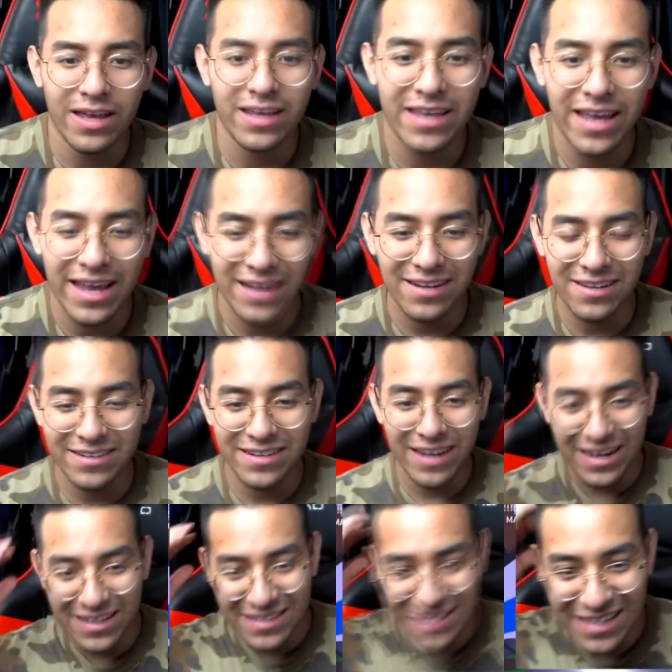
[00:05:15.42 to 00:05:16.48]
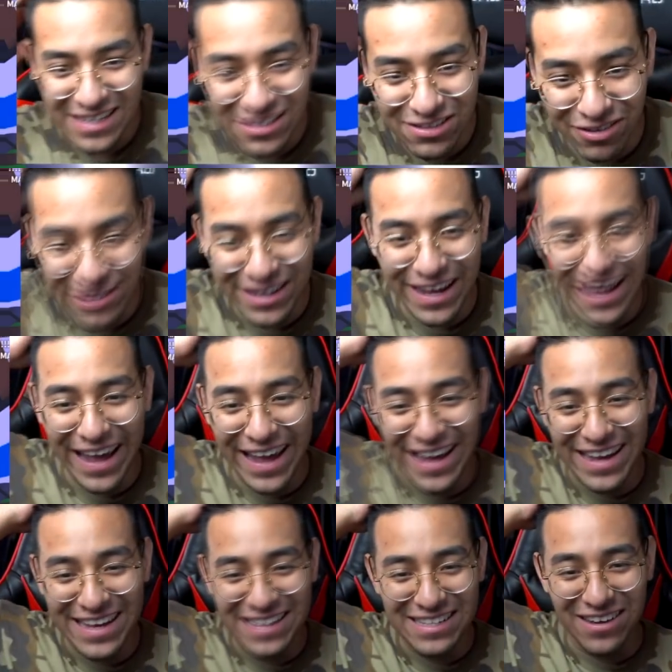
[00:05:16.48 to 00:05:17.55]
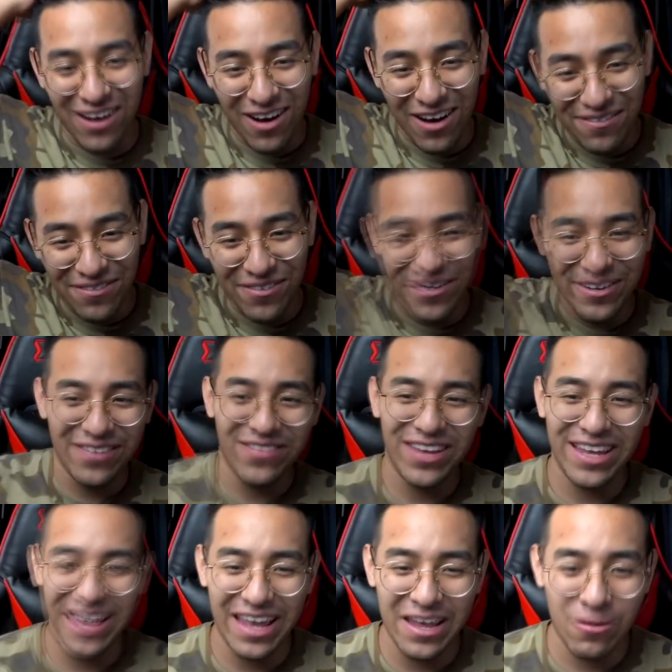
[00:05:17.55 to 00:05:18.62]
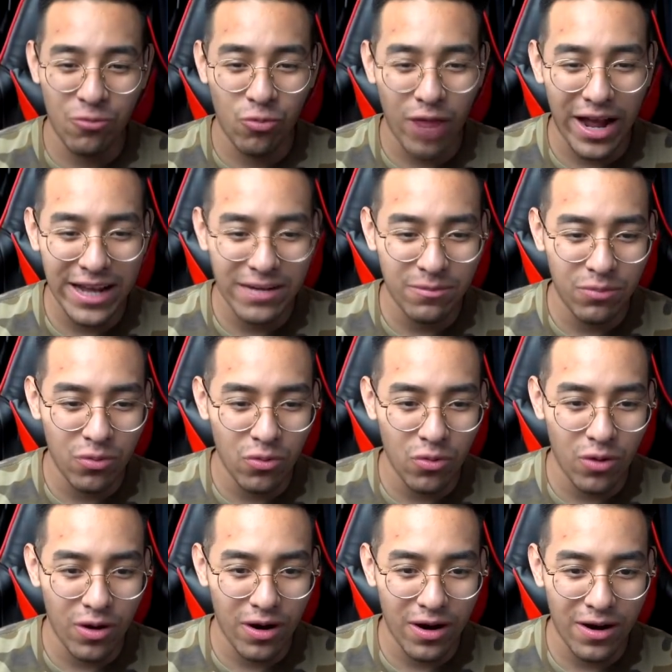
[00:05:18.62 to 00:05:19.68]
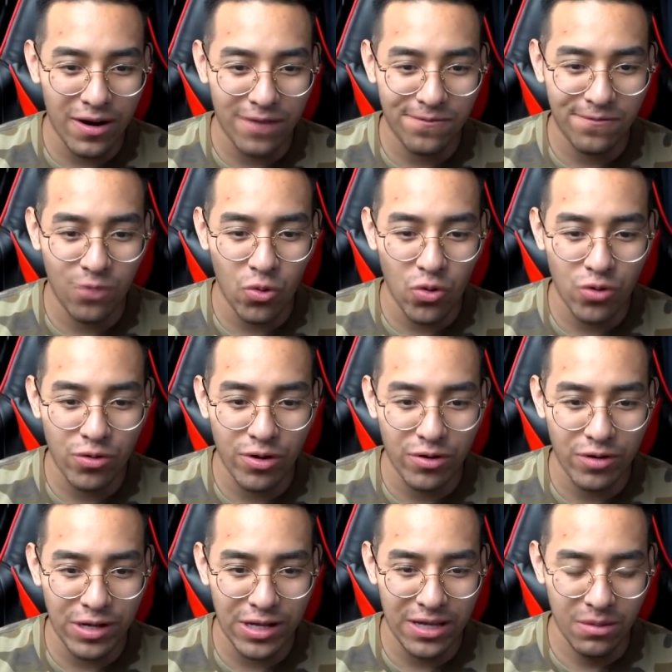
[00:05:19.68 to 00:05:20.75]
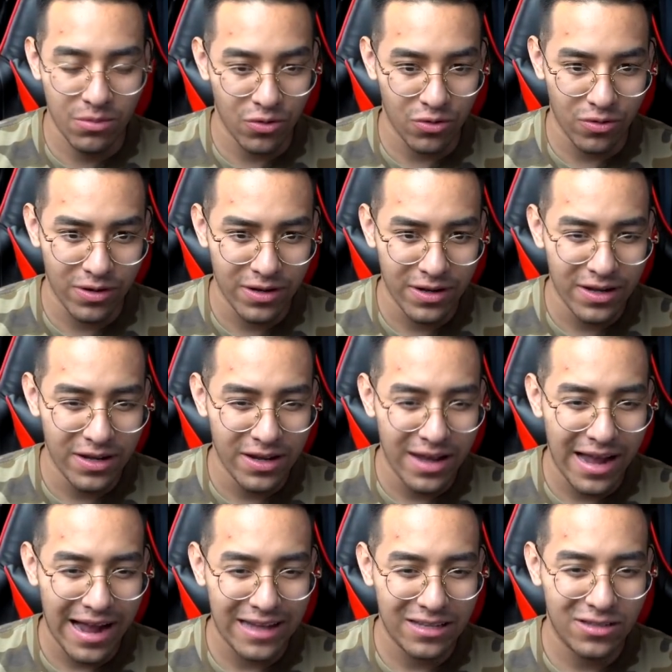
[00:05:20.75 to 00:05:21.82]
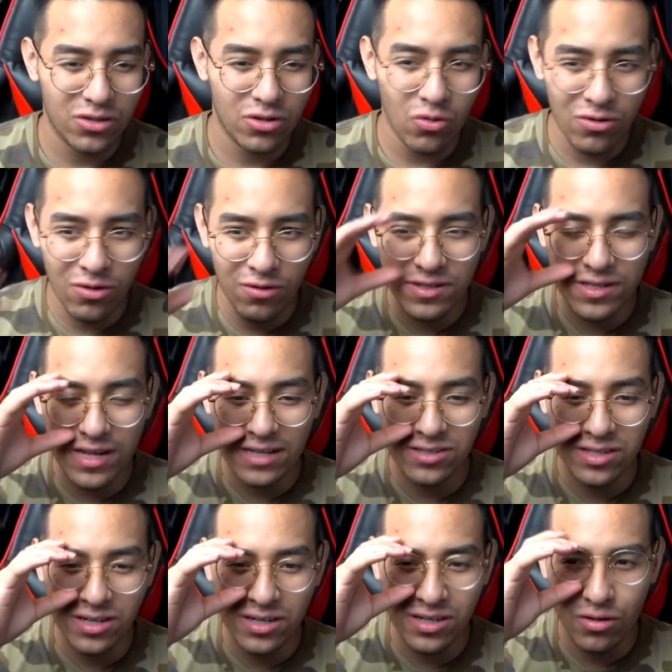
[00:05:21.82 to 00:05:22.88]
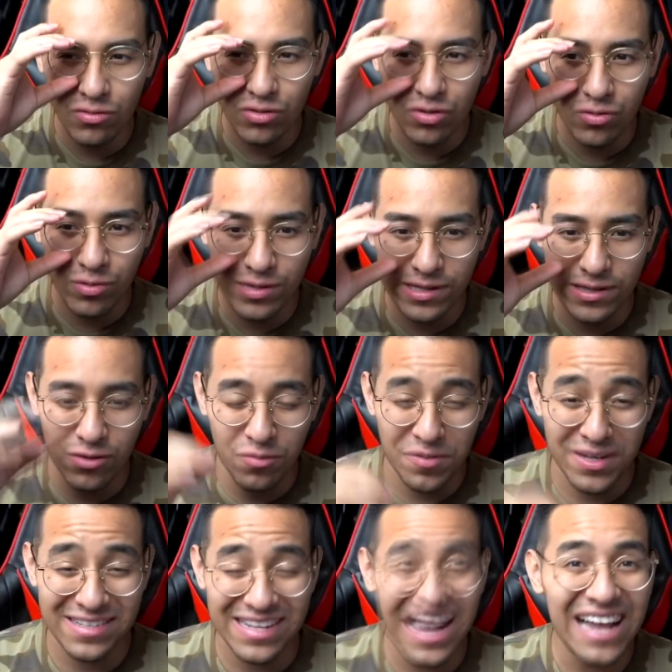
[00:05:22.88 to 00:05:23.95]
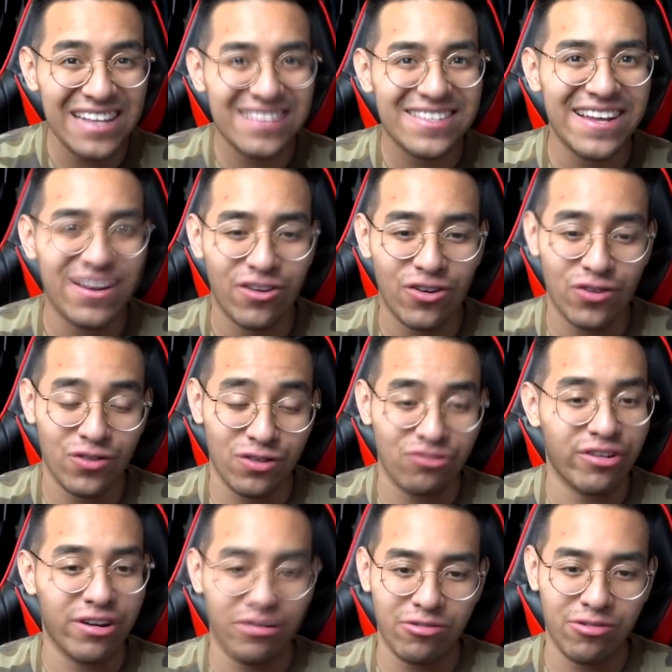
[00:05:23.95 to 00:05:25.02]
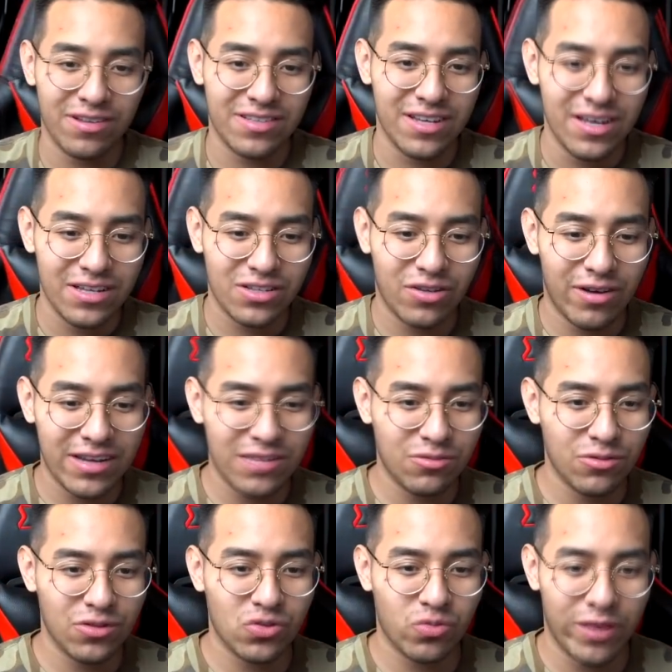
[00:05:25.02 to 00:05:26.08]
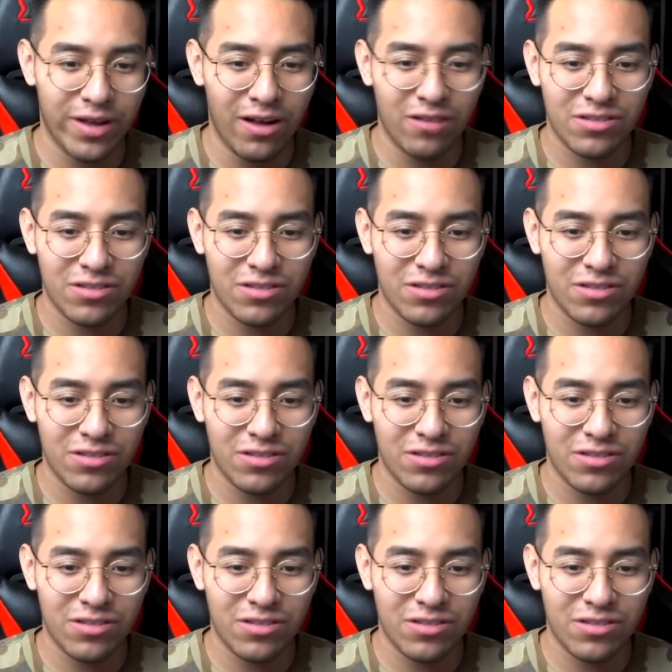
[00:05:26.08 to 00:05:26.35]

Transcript: Kayla1928 is offering me a rideable uh, full-grown emu. I don't know if she's actually gonna go through with it though because I sent her the trade request. So I guess we'll just wait. Oh, she